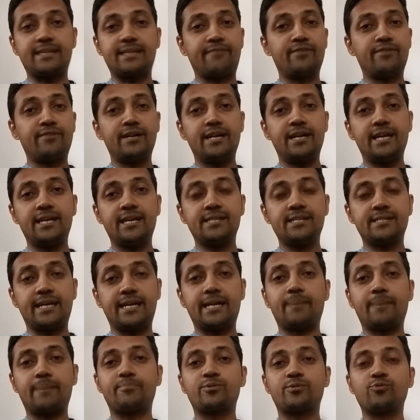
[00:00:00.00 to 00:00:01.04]
7 days
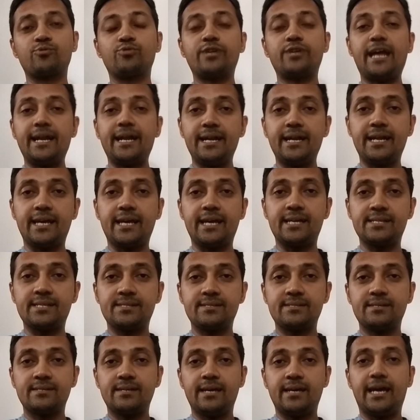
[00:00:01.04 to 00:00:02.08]
and up to 10
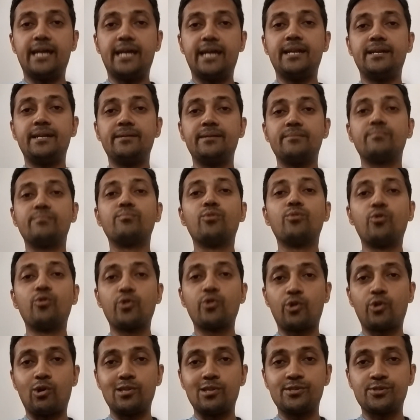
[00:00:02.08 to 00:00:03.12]
days and
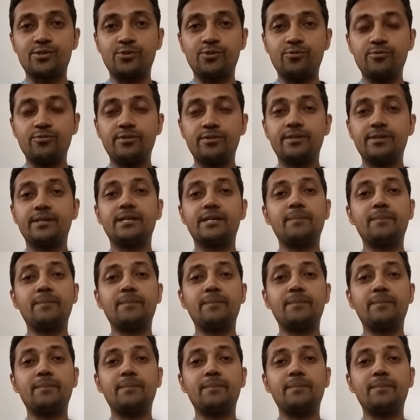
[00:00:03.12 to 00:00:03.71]
more also,